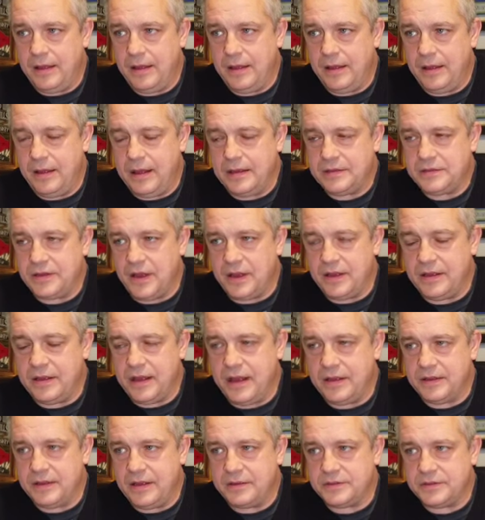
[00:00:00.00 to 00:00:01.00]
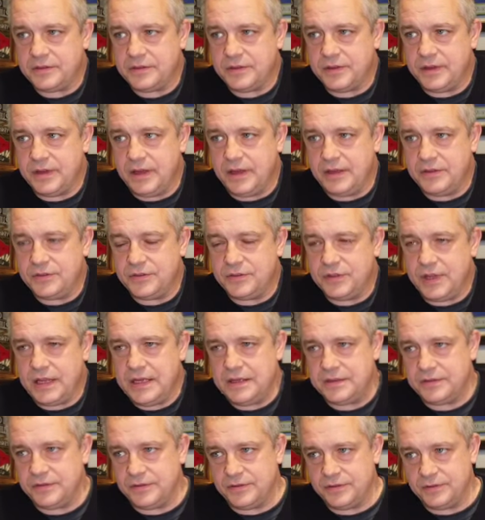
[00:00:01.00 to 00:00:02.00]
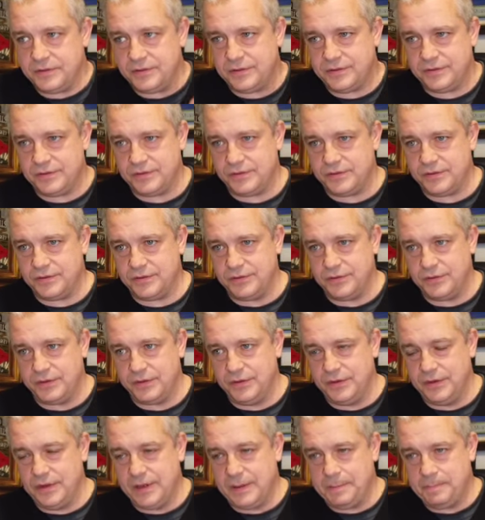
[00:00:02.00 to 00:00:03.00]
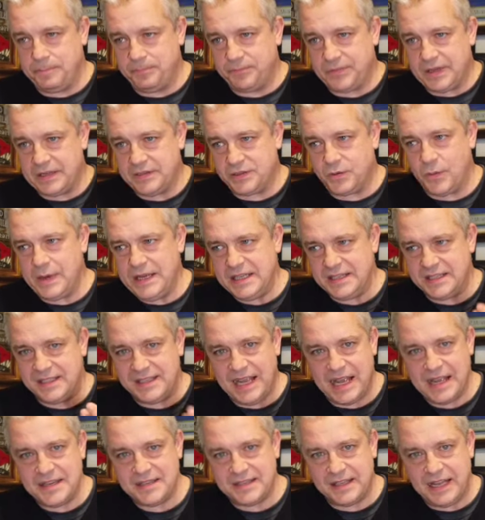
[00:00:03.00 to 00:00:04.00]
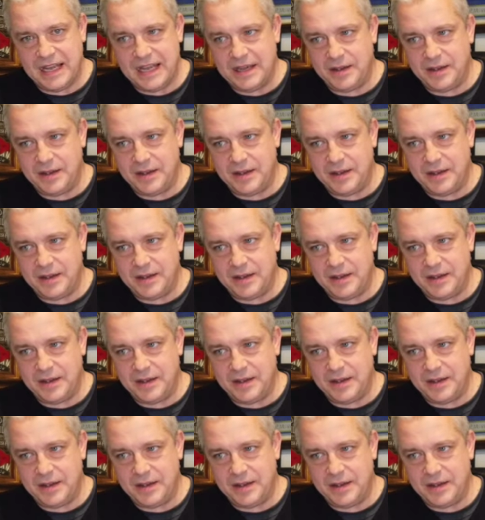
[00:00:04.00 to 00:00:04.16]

It's got a slight. It's quite zesty,